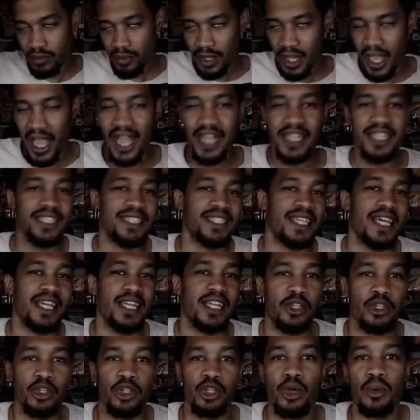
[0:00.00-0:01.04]
I
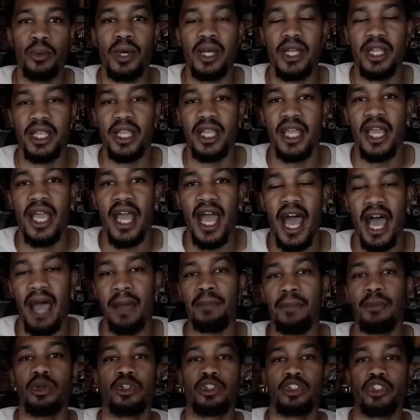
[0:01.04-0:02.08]
decided, you know what, I'm
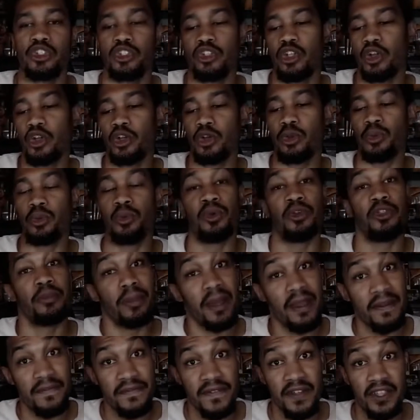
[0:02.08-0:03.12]
going to start with
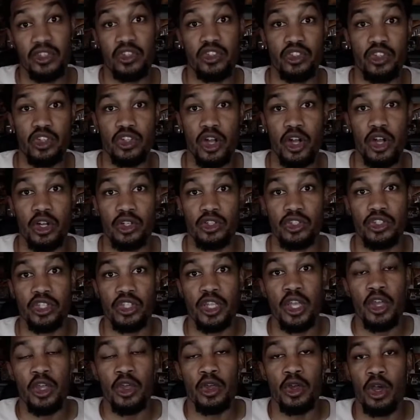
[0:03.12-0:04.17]
my vintage cards
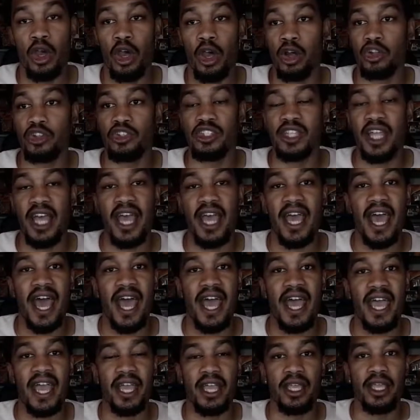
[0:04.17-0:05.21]
that
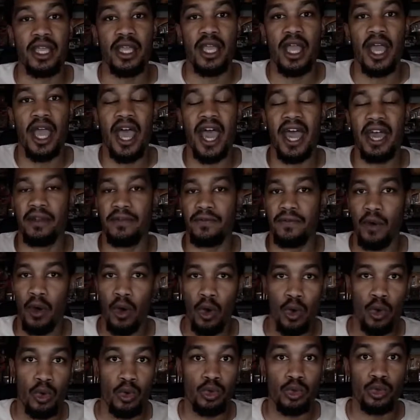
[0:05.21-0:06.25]
I have
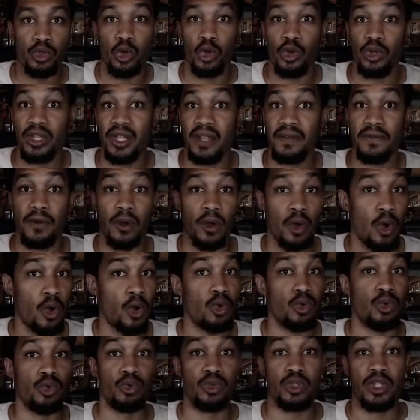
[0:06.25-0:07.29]
owned or never
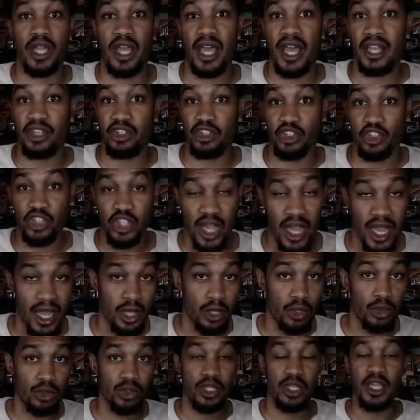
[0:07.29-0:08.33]
owned as a
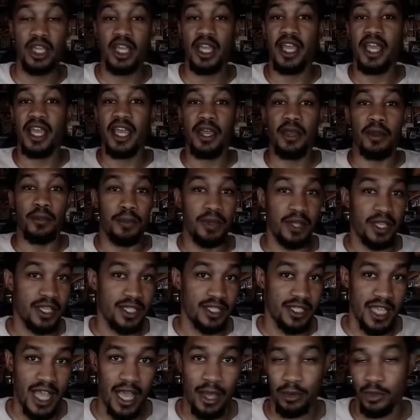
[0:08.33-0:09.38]
child, because
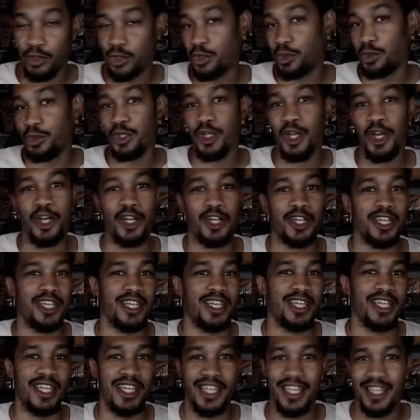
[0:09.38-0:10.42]
I was too young
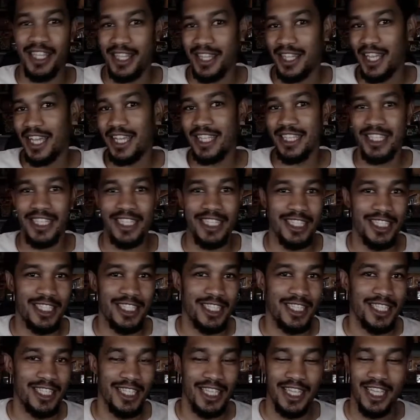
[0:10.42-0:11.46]
in the
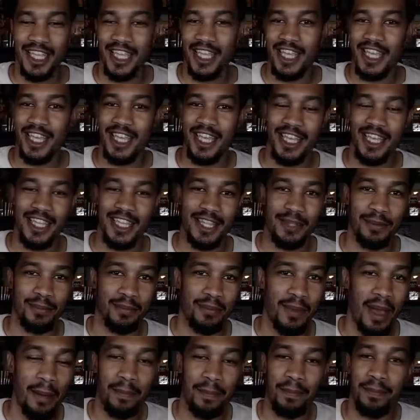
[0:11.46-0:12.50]
90s and
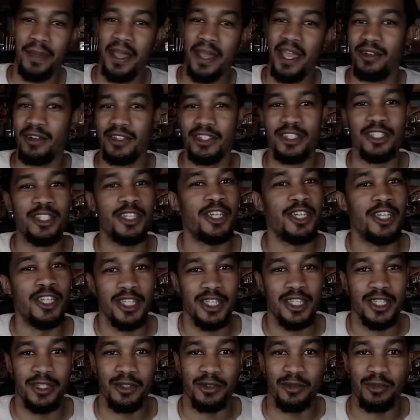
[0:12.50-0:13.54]
my parents couldn't